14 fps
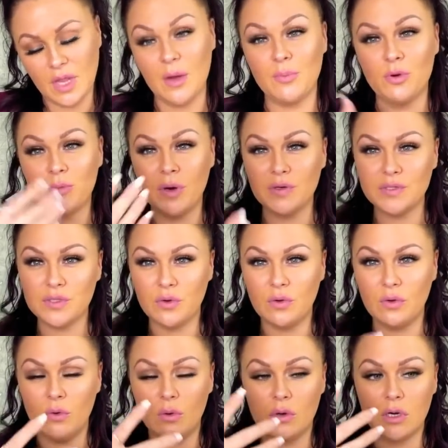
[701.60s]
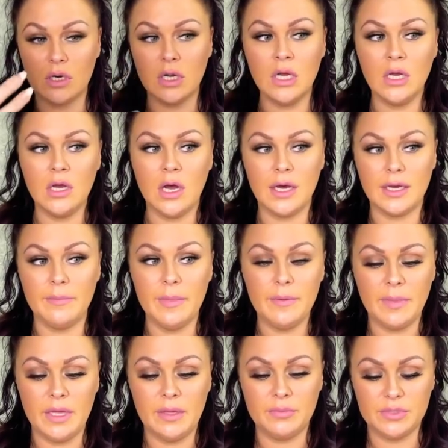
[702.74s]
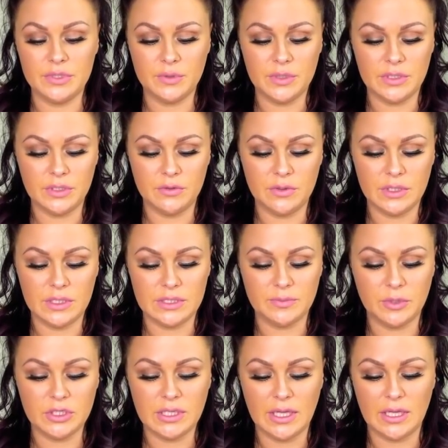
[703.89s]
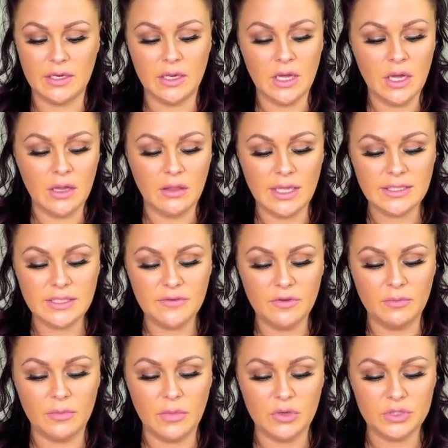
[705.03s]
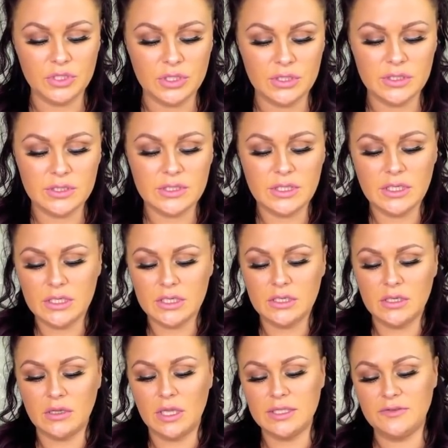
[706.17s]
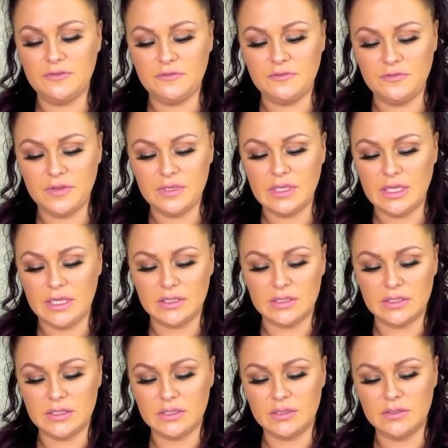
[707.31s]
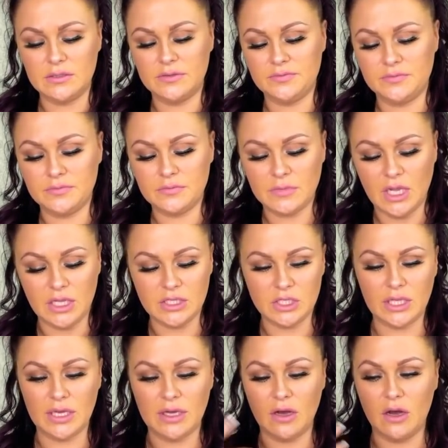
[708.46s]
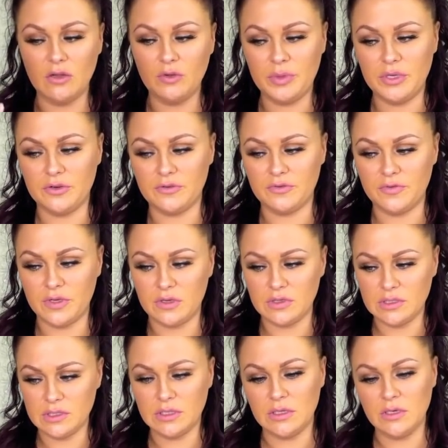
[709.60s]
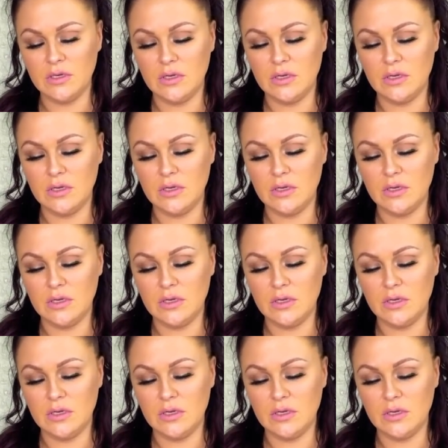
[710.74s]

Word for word: a proposal or a commitment between you and this person. Lots of emotions here, lots of feelings. I just heard like all up in your feels.